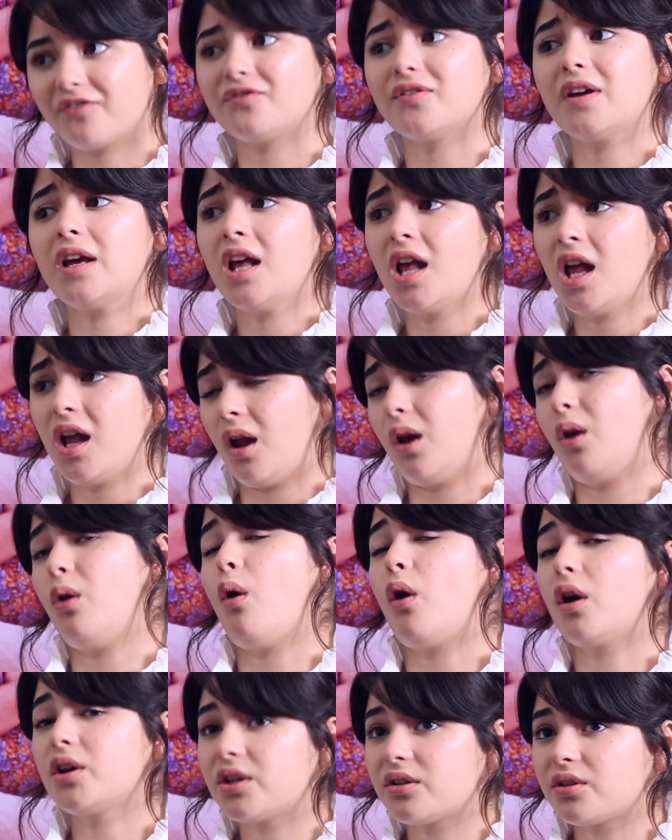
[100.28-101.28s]
Absolutely. I have
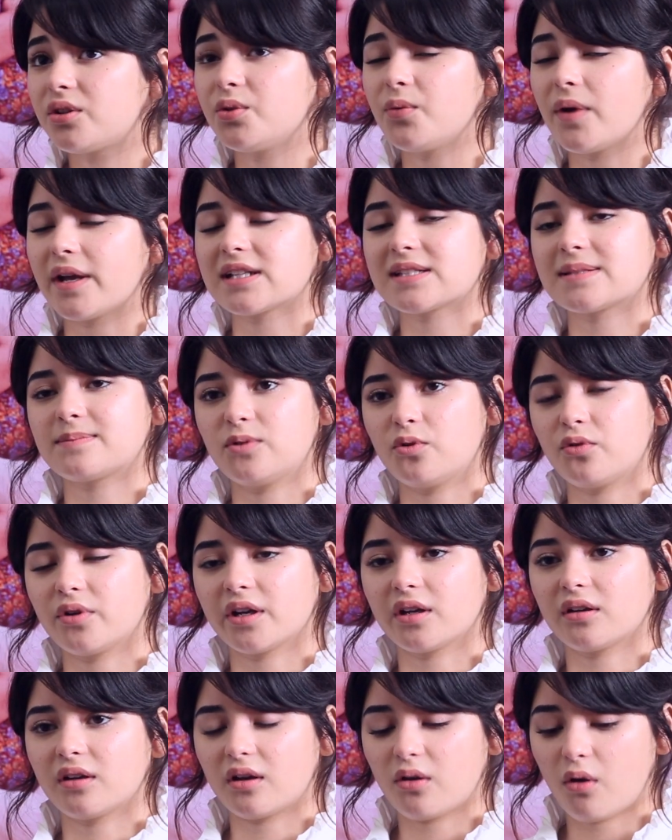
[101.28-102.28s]
a lot to
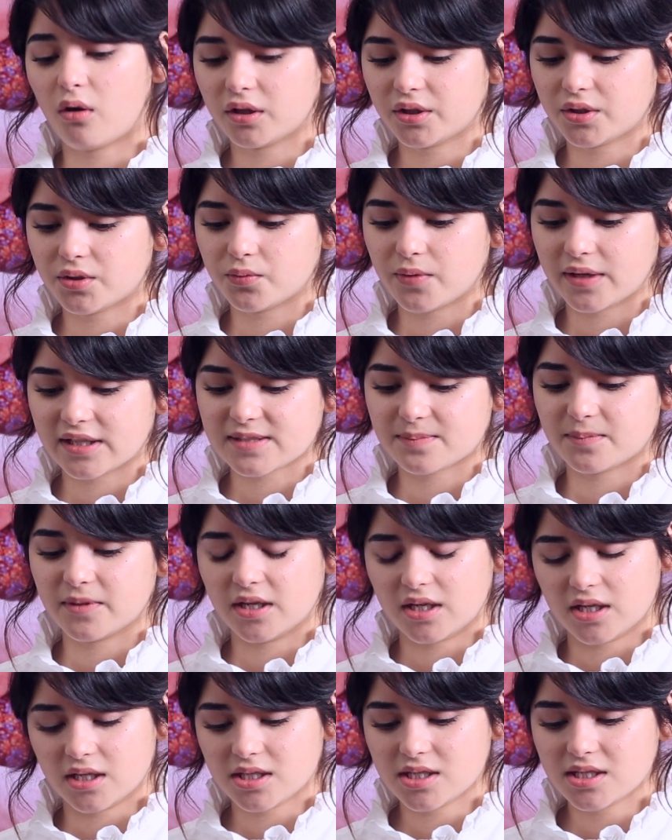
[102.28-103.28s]
explore and a lot to
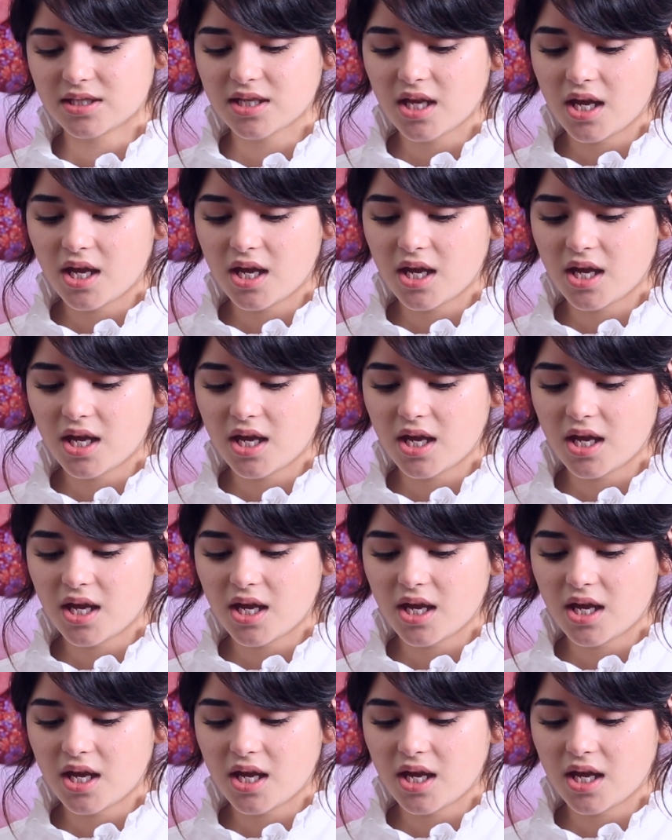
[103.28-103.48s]
experience.